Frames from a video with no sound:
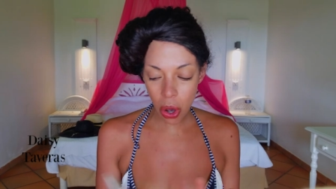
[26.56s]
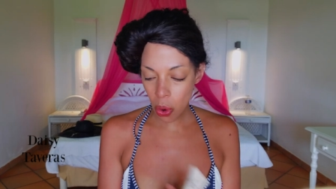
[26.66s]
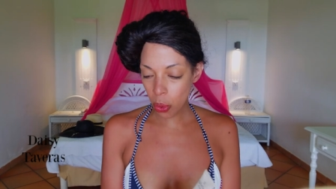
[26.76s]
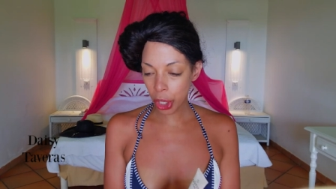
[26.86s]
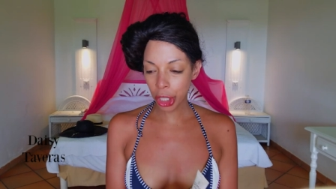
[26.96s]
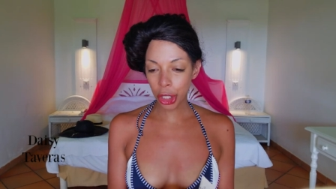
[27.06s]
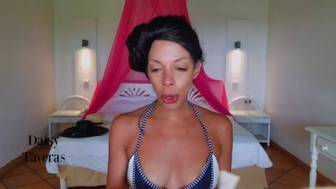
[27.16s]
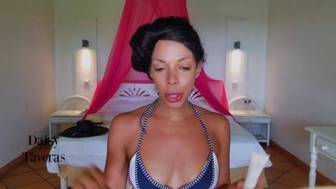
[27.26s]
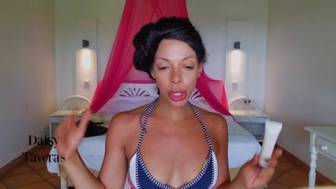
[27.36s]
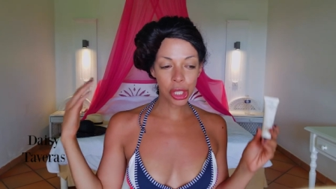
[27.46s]
video, we're gonna go
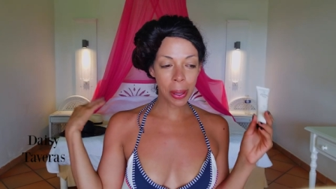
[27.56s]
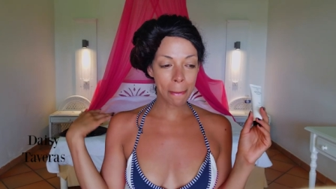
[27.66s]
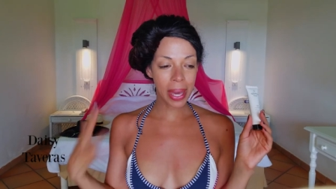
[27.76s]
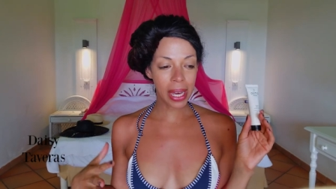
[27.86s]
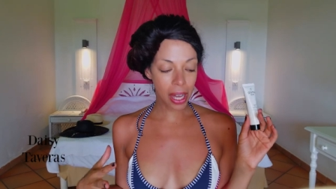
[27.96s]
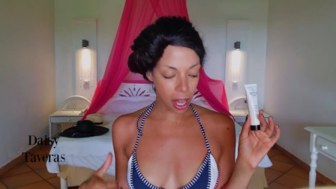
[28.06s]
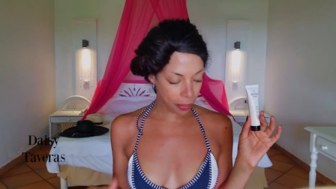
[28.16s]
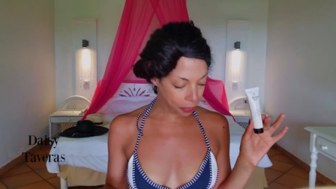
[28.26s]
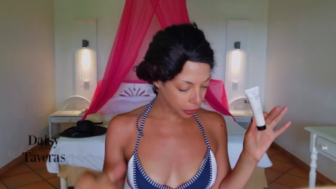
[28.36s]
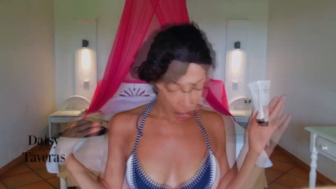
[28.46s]
into the
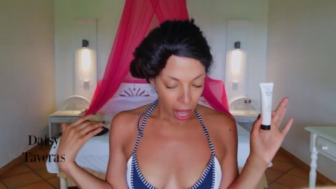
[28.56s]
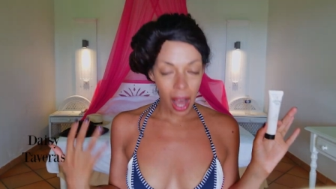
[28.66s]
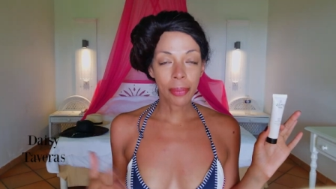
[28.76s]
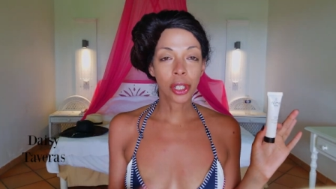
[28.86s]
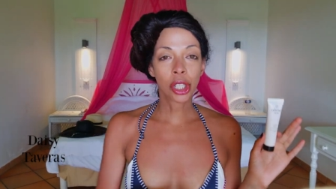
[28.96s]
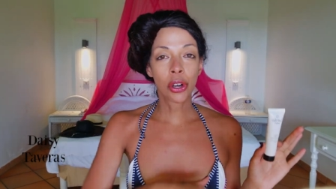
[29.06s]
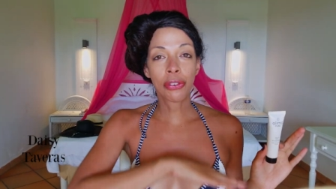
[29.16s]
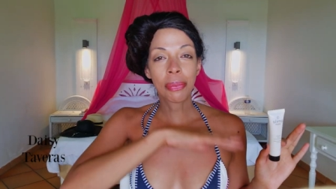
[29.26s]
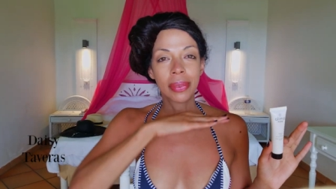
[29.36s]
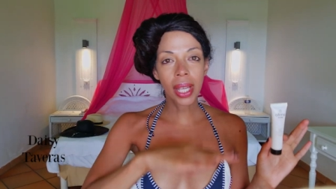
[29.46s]
makeup. I'm gonna go
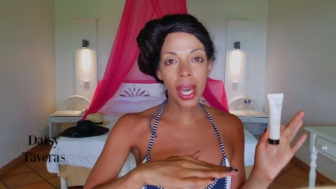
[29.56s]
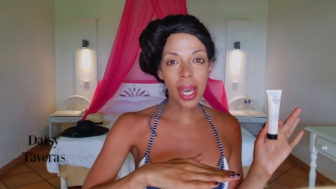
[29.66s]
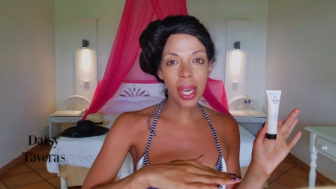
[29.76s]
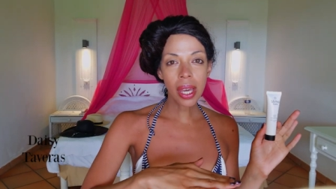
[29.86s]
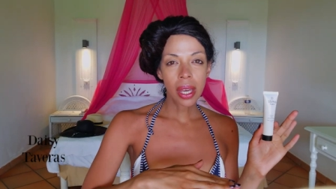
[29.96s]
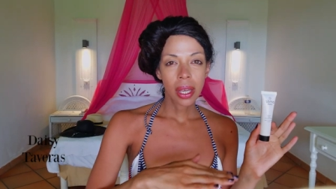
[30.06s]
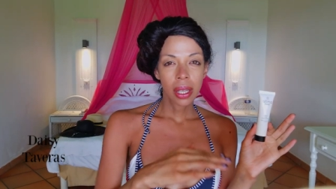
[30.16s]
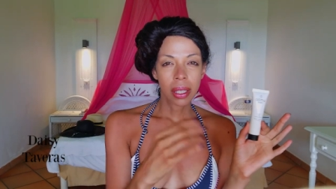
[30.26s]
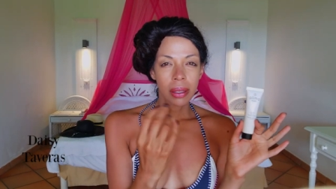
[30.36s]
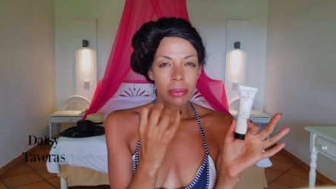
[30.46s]
from day,
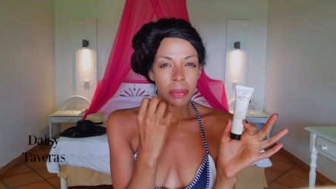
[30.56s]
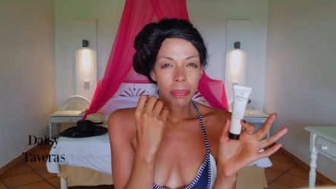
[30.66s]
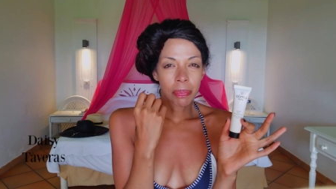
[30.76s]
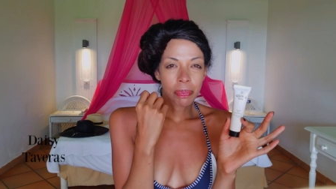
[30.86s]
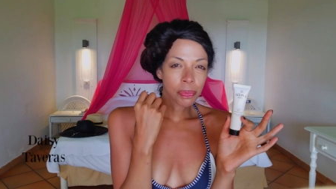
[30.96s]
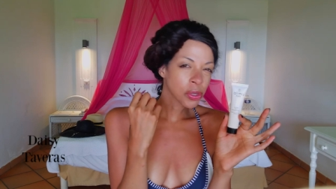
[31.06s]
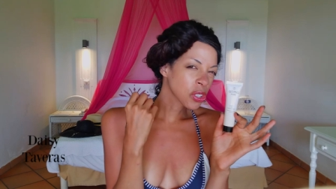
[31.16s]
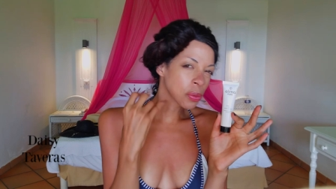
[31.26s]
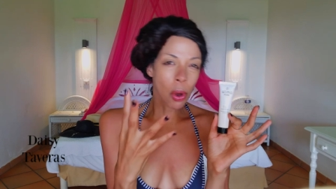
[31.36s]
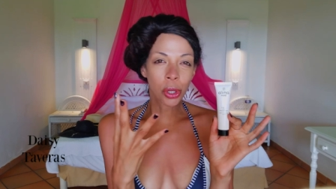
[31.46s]

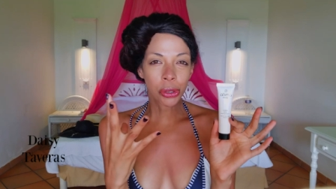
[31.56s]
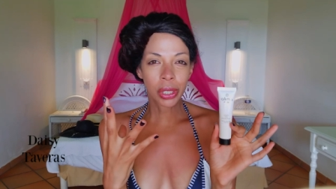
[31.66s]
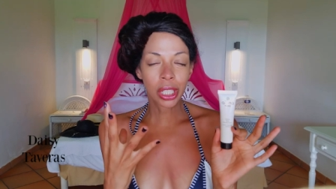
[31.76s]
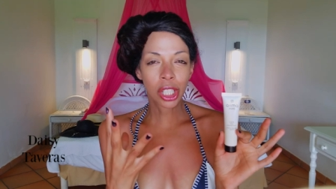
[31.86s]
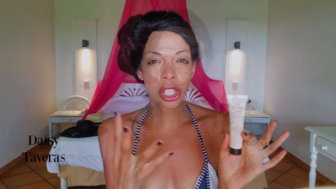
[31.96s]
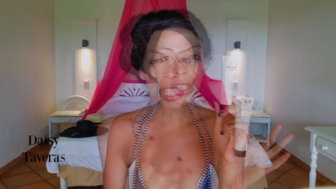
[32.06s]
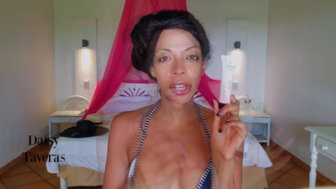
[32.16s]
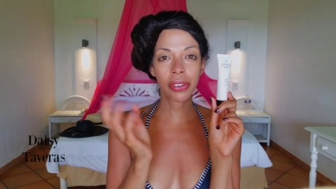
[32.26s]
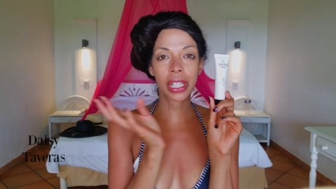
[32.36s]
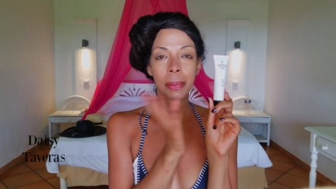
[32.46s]
smoldering look. I
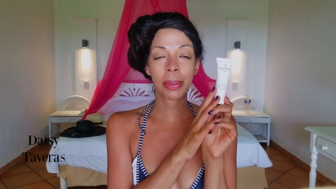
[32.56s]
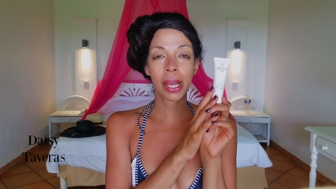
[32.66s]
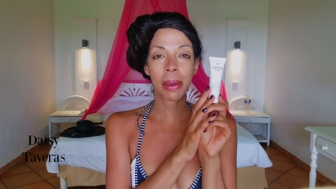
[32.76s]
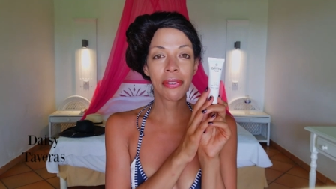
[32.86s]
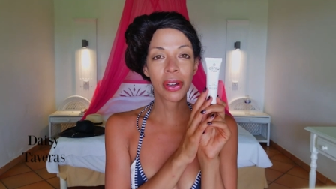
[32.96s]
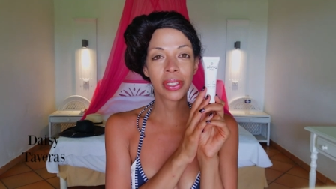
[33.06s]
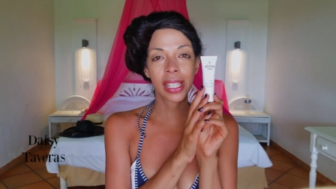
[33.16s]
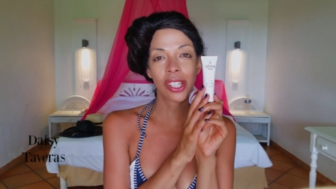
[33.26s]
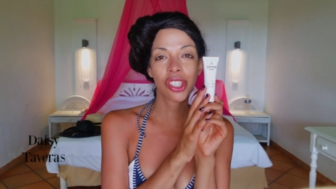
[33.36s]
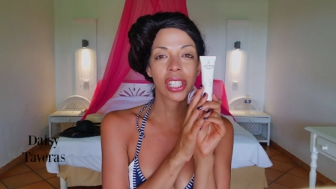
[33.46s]
already applied my
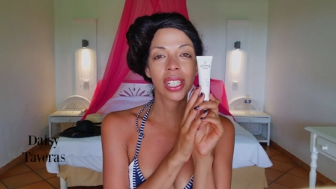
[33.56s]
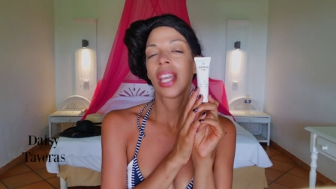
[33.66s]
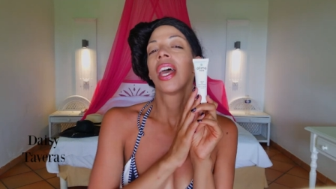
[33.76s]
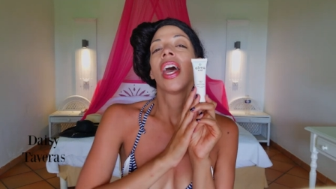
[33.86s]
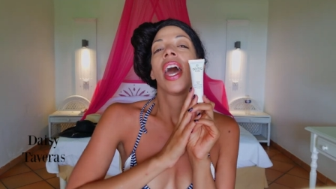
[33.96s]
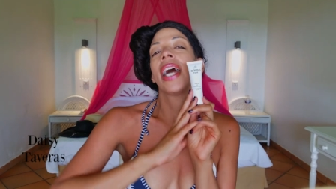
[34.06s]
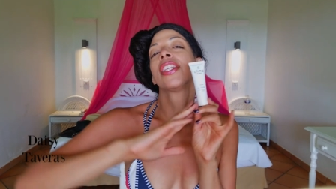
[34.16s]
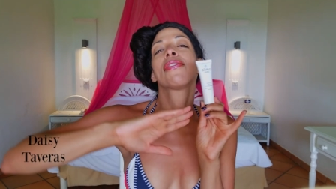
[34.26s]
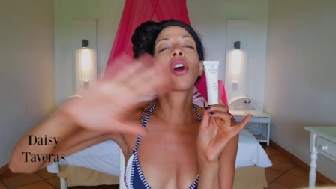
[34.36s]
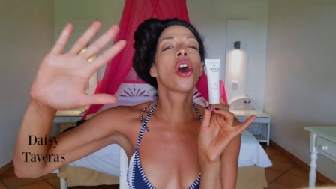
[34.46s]
foundation. And
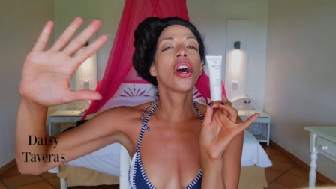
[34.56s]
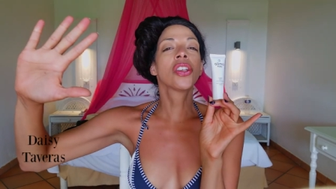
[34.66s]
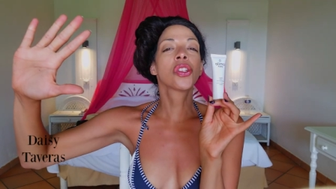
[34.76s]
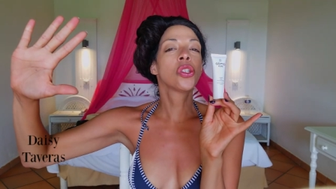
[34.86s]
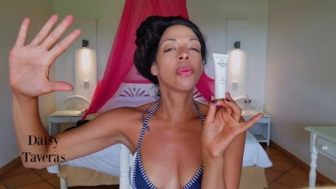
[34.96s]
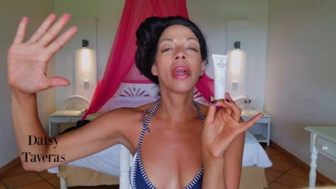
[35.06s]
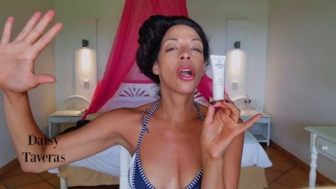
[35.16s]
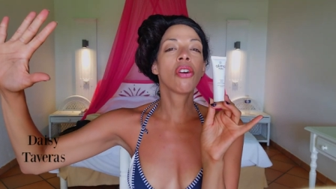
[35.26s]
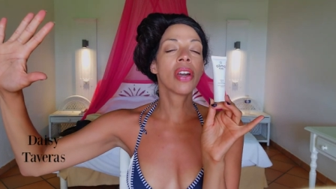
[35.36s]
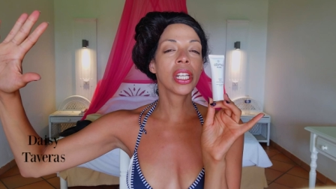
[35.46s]
of course, you may
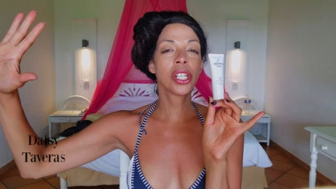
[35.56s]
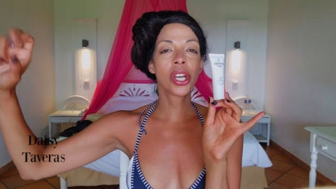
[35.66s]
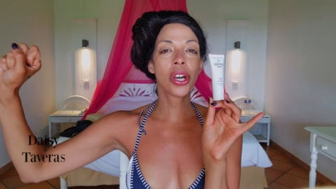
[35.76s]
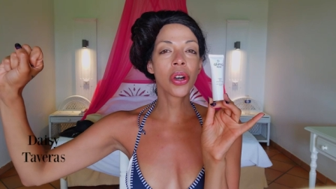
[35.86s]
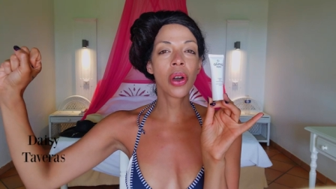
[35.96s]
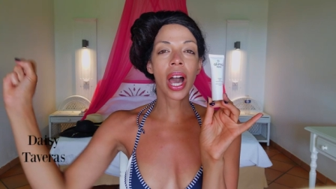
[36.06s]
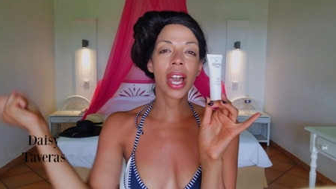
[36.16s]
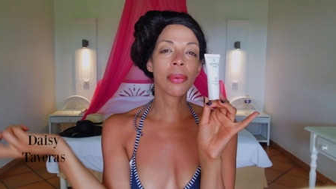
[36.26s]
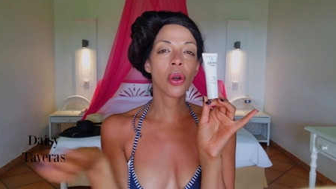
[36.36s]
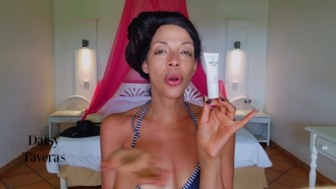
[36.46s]
already know, I
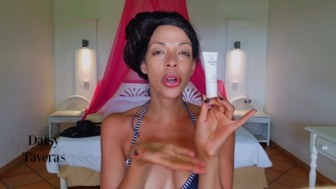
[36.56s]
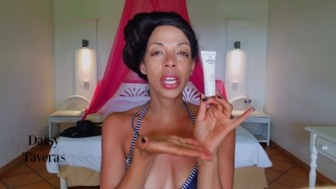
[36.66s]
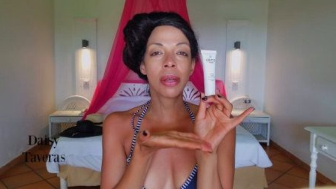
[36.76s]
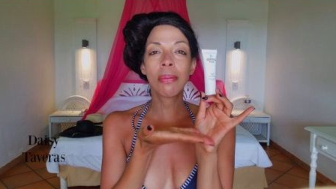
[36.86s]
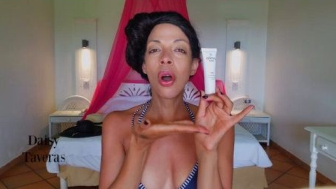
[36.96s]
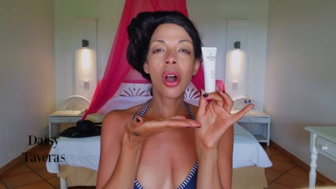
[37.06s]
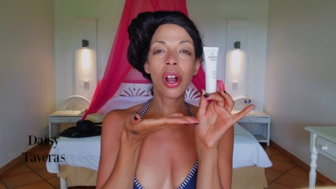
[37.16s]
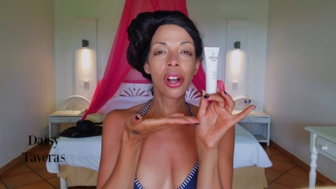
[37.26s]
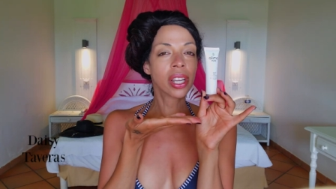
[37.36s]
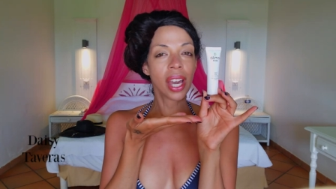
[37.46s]
am going
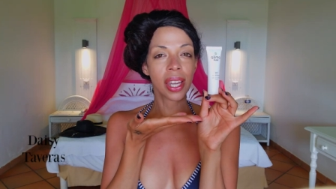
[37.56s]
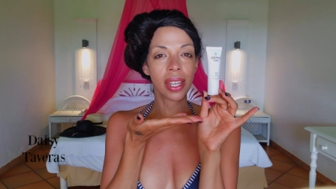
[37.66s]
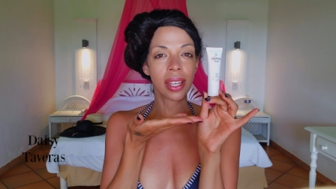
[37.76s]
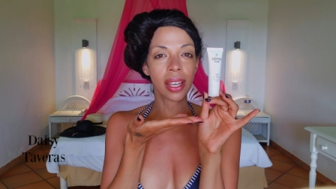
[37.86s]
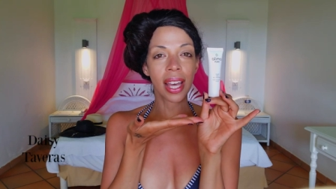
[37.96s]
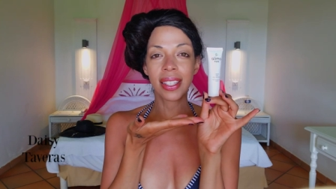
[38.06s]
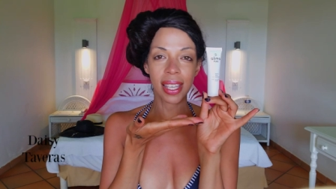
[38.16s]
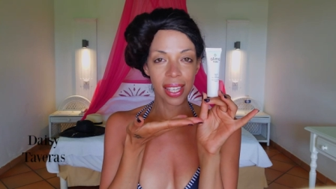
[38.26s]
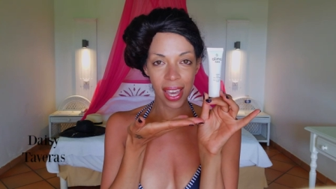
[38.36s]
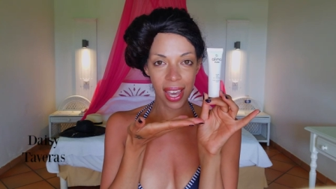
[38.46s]
more organic as I
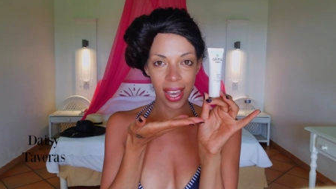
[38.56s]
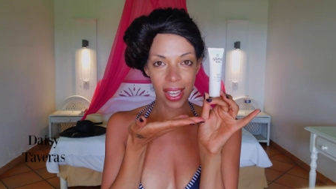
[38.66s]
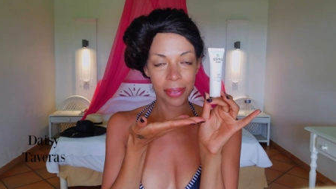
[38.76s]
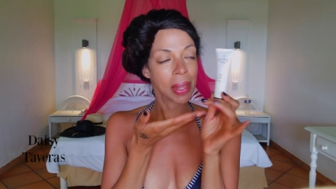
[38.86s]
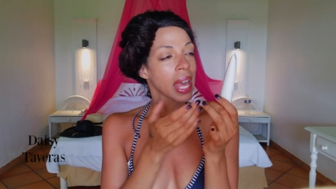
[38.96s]
can.